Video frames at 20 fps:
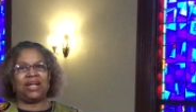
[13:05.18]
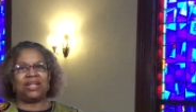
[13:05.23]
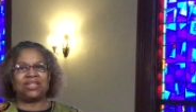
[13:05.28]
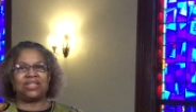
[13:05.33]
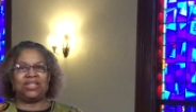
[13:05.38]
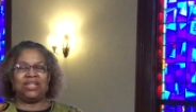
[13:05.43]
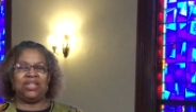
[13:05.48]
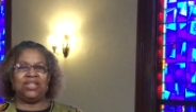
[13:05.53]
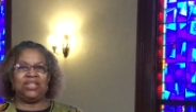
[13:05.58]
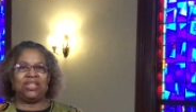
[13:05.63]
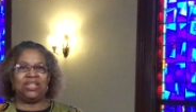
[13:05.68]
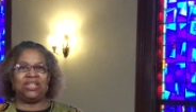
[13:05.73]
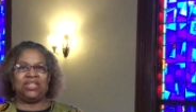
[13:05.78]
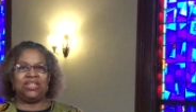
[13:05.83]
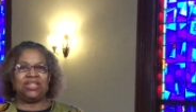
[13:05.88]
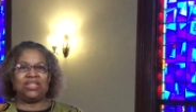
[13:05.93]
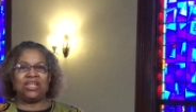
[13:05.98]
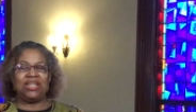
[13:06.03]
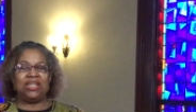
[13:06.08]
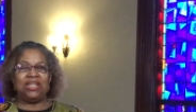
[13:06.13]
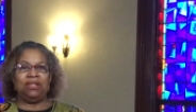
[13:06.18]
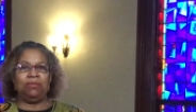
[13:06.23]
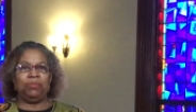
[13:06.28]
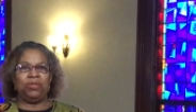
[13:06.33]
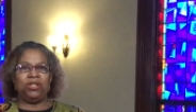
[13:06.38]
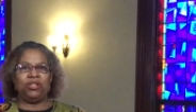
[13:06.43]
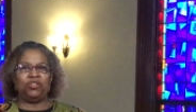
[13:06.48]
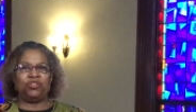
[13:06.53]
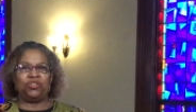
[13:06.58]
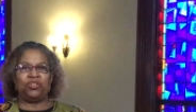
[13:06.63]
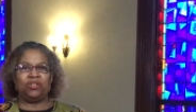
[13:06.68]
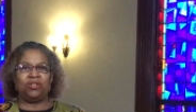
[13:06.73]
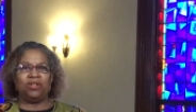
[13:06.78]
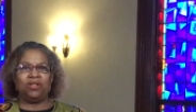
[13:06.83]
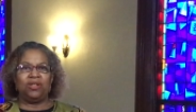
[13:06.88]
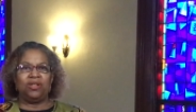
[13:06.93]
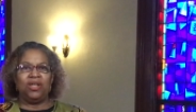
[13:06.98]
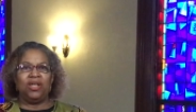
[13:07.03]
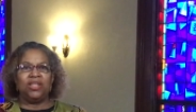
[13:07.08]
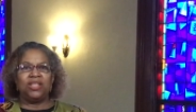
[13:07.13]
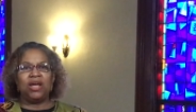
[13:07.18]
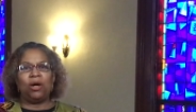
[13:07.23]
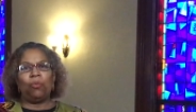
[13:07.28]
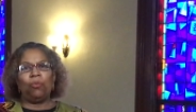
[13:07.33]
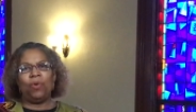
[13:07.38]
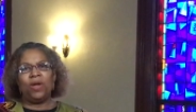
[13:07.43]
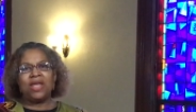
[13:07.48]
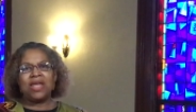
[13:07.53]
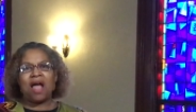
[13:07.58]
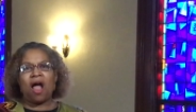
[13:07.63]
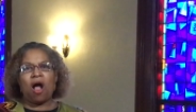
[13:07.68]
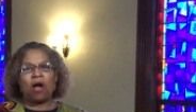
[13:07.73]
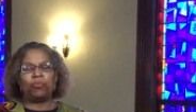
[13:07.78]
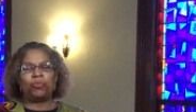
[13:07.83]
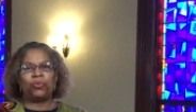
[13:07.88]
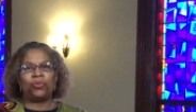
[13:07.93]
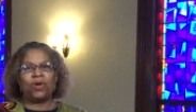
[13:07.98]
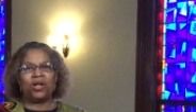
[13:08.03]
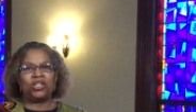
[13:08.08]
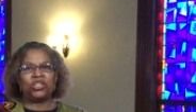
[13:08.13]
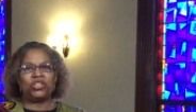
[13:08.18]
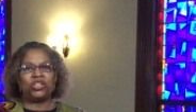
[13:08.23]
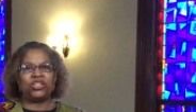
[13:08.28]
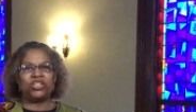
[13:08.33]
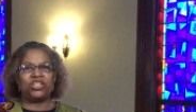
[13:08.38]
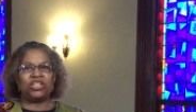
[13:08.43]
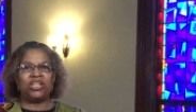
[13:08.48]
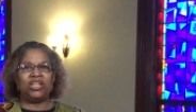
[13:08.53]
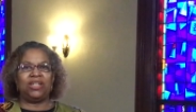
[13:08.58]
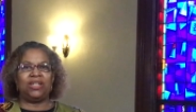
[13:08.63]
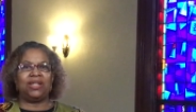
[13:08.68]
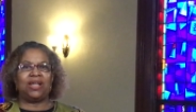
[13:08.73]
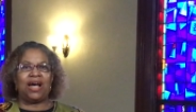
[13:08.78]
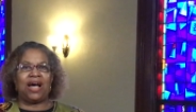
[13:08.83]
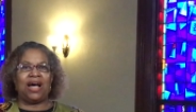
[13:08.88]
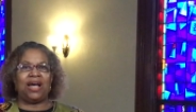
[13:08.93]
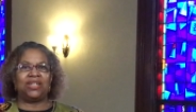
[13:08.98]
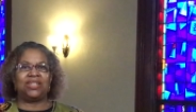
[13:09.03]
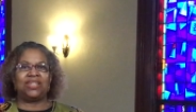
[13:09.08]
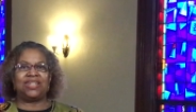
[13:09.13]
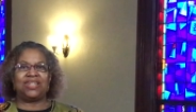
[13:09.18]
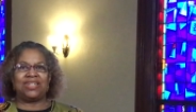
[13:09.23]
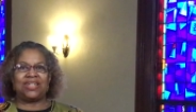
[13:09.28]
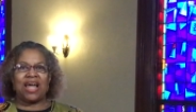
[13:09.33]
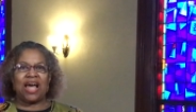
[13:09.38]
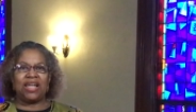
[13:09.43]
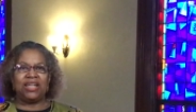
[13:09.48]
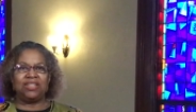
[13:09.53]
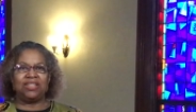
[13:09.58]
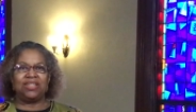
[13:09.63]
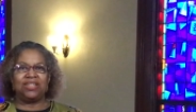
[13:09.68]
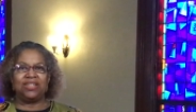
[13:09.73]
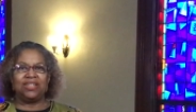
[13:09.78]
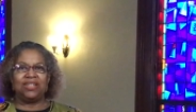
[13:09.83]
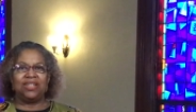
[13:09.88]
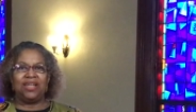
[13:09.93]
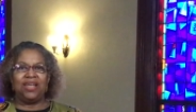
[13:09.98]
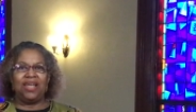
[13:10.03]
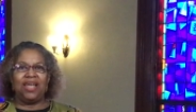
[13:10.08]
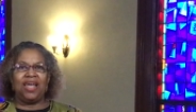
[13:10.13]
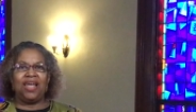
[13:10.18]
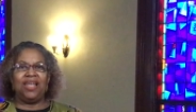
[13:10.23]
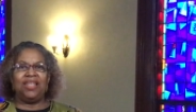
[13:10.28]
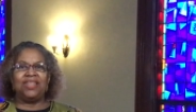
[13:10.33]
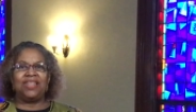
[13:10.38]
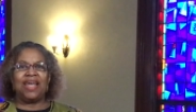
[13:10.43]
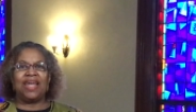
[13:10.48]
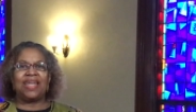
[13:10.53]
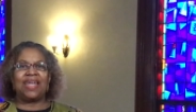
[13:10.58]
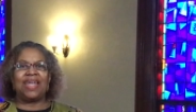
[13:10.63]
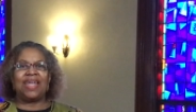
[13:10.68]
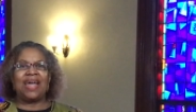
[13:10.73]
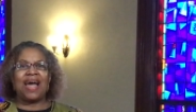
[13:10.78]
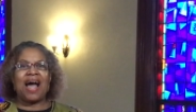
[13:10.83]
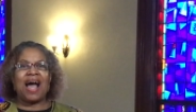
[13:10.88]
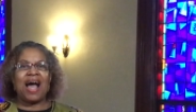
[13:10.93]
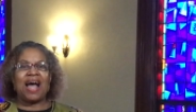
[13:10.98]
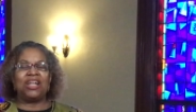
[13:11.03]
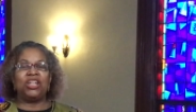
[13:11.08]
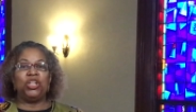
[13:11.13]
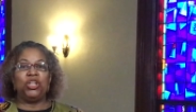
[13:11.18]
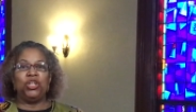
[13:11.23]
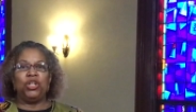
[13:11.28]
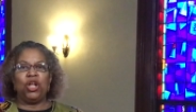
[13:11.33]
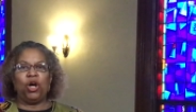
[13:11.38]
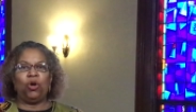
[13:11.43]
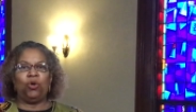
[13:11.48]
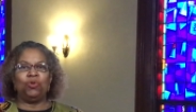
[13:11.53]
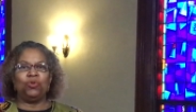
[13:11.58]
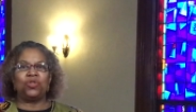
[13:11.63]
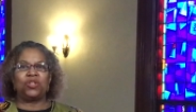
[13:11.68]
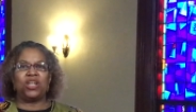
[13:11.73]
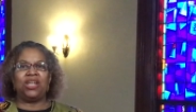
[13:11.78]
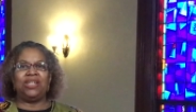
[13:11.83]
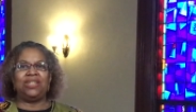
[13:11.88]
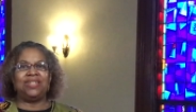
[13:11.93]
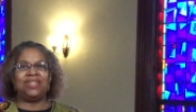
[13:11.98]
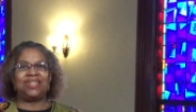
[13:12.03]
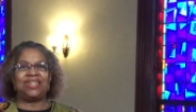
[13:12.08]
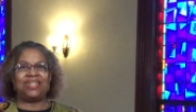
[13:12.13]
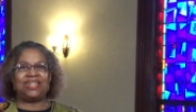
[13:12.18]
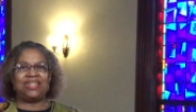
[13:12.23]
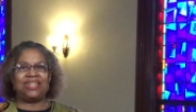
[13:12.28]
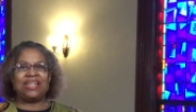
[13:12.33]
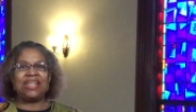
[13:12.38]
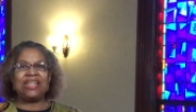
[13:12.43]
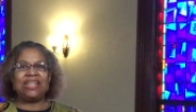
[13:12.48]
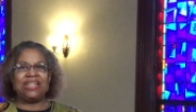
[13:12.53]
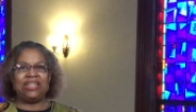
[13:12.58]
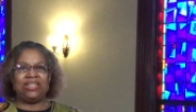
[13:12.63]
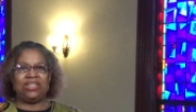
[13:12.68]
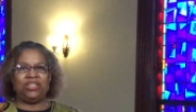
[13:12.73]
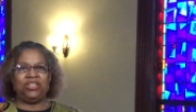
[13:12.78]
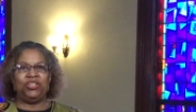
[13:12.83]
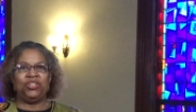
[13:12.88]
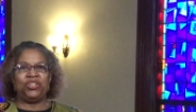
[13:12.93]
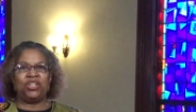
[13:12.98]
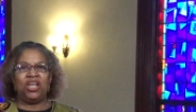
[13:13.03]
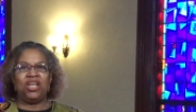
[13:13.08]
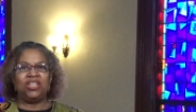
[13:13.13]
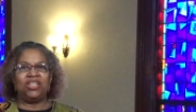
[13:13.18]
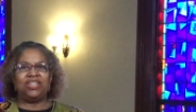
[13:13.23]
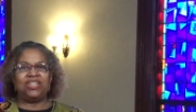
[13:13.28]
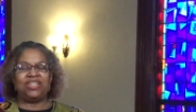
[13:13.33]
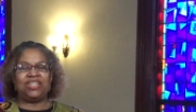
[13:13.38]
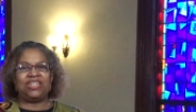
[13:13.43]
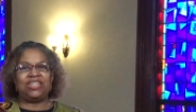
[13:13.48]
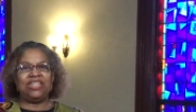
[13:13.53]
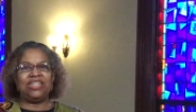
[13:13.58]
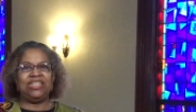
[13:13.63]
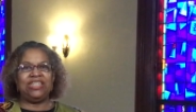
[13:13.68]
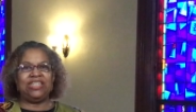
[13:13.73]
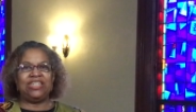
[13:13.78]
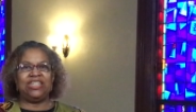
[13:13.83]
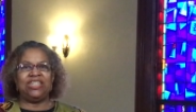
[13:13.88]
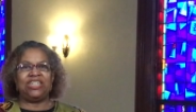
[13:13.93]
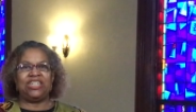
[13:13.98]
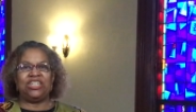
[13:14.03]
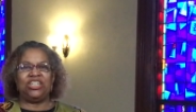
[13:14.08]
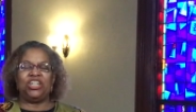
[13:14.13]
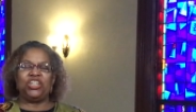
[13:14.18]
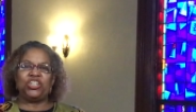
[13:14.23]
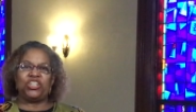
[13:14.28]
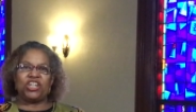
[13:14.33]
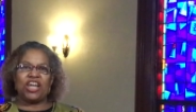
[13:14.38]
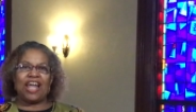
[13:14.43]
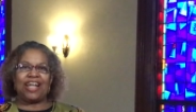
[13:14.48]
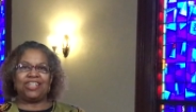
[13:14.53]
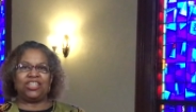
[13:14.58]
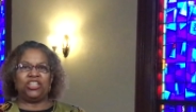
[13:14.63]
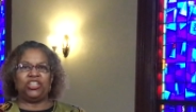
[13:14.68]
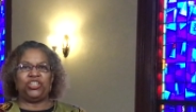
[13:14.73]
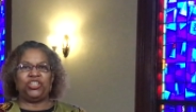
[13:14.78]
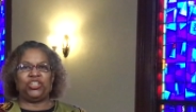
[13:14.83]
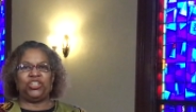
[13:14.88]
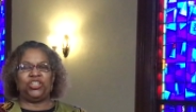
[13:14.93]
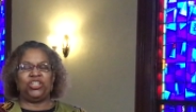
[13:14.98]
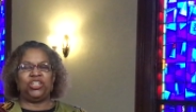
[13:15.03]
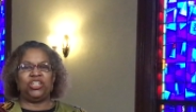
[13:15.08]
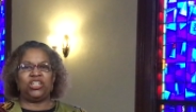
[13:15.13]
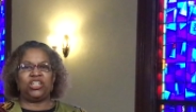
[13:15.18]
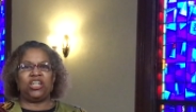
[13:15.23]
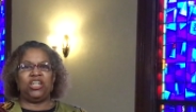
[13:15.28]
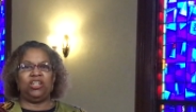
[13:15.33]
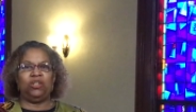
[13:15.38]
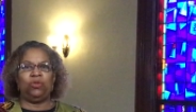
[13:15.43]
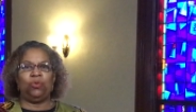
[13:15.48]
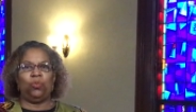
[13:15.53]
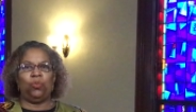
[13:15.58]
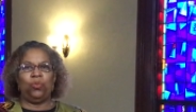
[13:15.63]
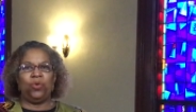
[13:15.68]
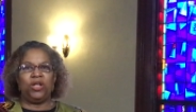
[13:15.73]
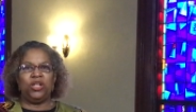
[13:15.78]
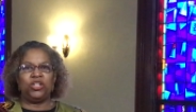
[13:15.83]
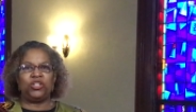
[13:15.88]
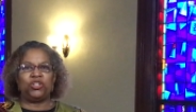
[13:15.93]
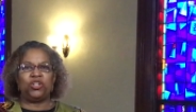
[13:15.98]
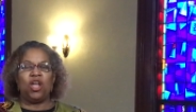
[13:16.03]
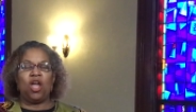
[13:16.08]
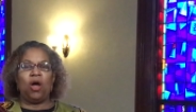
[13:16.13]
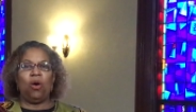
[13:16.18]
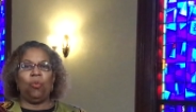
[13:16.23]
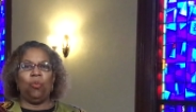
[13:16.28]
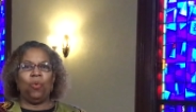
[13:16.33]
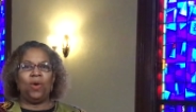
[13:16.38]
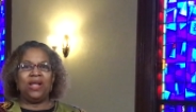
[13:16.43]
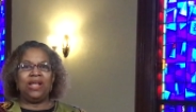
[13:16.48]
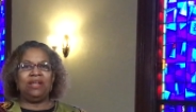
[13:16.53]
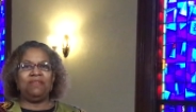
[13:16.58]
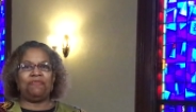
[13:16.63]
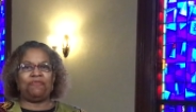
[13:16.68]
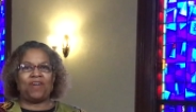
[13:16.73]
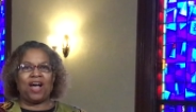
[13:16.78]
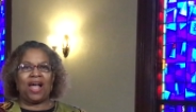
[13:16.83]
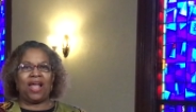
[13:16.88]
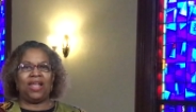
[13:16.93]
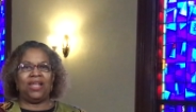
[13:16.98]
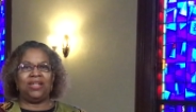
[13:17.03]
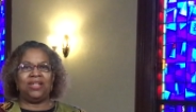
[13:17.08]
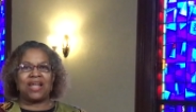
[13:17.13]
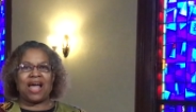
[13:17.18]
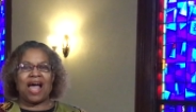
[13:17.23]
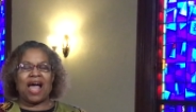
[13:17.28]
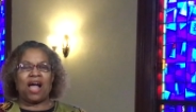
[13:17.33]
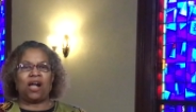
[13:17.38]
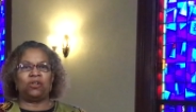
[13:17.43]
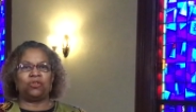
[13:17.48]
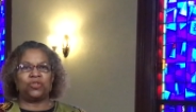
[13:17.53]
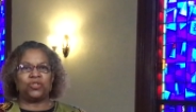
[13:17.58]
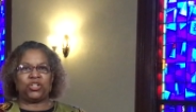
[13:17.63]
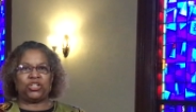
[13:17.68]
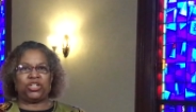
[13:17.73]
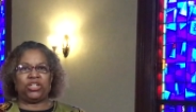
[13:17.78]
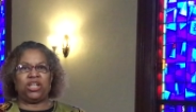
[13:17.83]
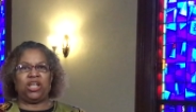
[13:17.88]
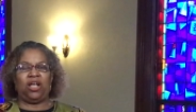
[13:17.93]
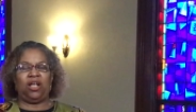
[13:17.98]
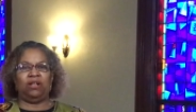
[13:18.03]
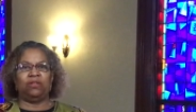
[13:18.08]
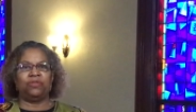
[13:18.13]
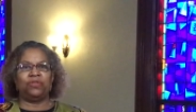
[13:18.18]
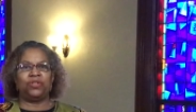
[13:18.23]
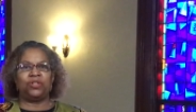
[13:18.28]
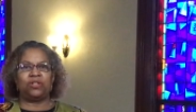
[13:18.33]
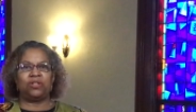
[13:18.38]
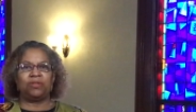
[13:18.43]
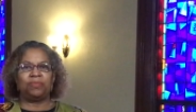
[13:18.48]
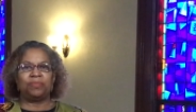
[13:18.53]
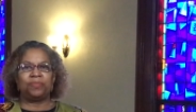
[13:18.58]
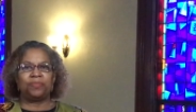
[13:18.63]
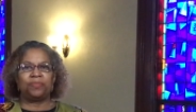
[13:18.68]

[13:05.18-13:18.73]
us in his image, that we are precious in God's sight, and that God knows and sees the seasons and the challenges in which we find ourselves.